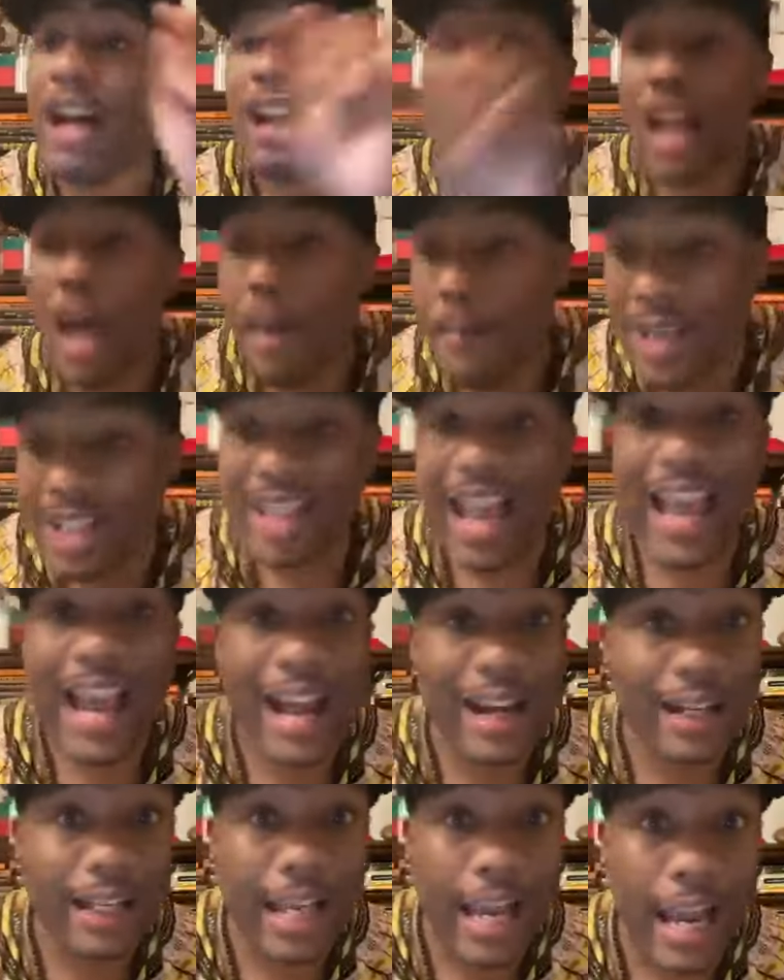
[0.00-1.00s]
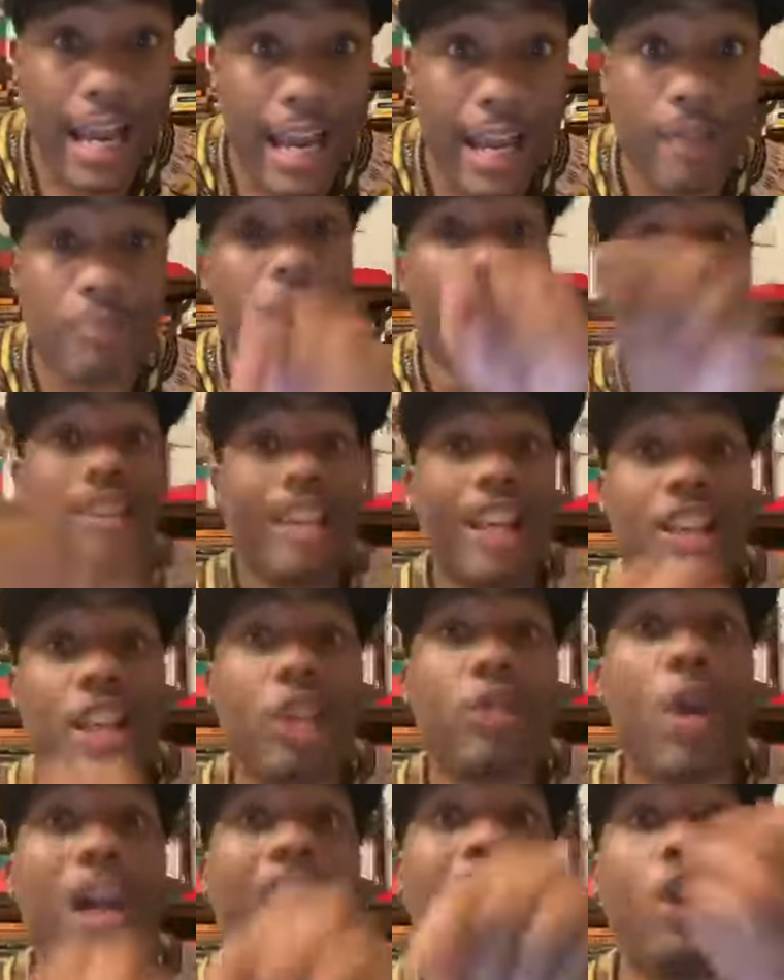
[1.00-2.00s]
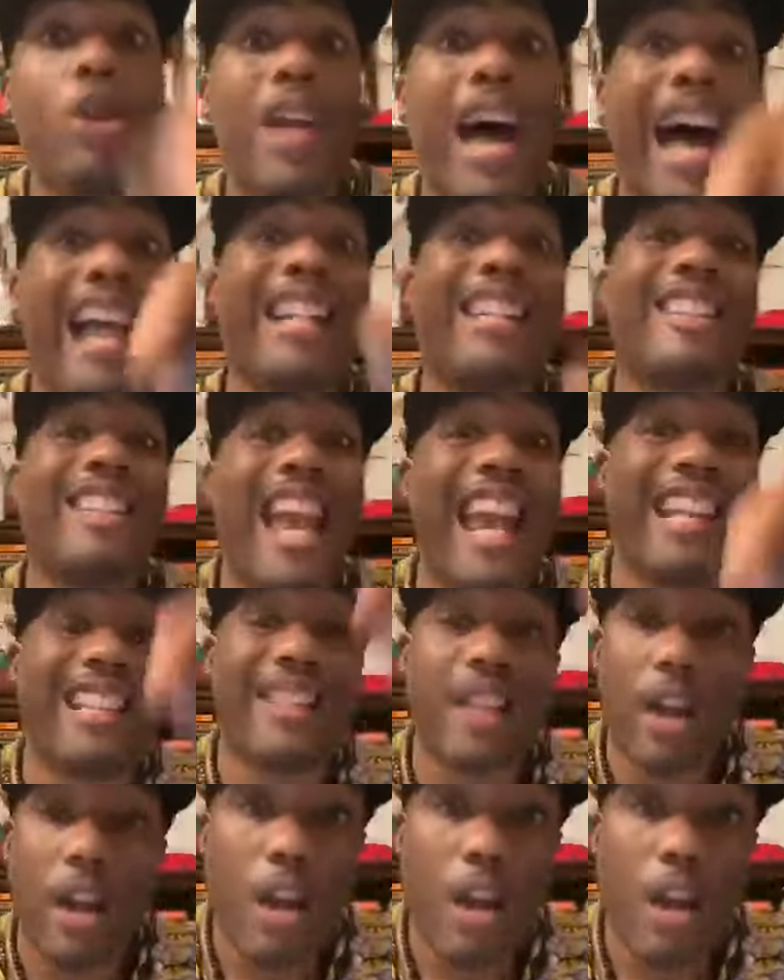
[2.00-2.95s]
Let me say that again. This is what the United States